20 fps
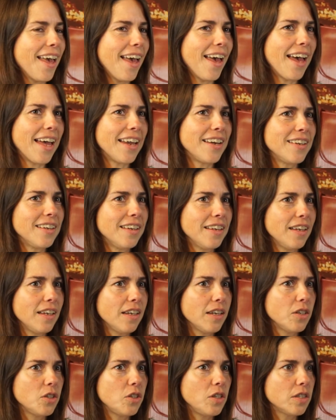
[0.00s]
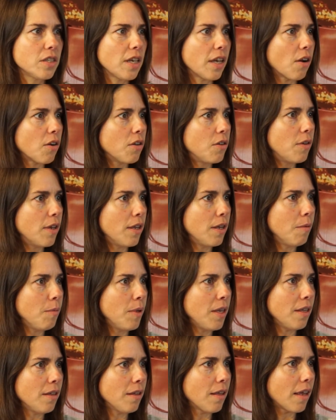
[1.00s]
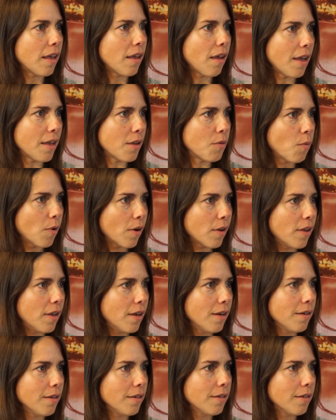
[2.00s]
And she's like, are you kidding me? Like, I can work here?